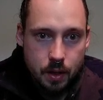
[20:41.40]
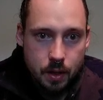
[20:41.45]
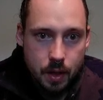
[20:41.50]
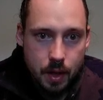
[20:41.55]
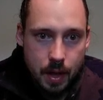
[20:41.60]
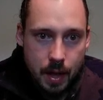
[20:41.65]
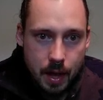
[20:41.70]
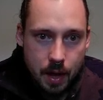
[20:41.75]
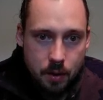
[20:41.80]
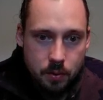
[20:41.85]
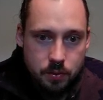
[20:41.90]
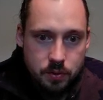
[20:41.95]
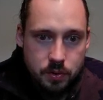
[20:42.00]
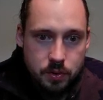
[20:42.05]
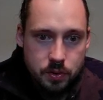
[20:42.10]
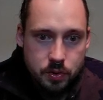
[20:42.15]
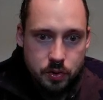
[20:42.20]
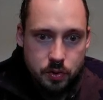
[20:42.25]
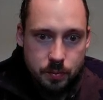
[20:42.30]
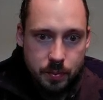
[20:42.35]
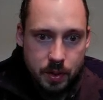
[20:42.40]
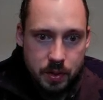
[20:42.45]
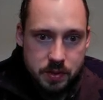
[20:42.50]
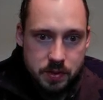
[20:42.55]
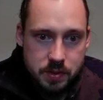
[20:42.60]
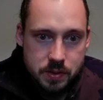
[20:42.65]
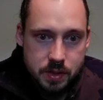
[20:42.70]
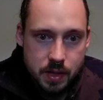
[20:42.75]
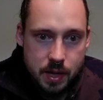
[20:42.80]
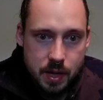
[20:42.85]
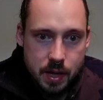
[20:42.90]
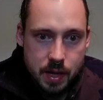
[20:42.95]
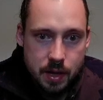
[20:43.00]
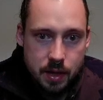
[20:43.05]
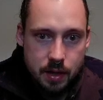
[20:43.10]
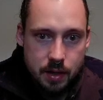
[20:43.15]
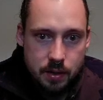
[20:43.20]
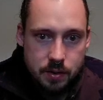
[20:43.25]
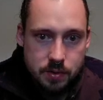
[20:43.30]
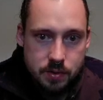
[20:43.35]
Houndoom, I'll stay
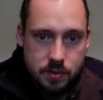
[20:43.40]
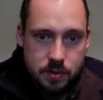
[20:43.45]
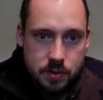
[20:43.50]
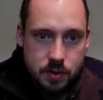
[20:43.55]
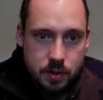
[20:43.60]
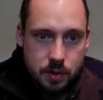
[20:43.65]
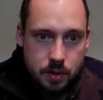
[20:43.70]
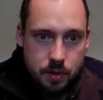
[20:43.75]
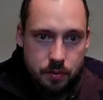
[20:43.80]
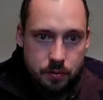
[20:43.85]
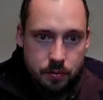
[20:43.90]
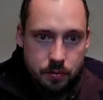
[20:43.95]
in and Surf.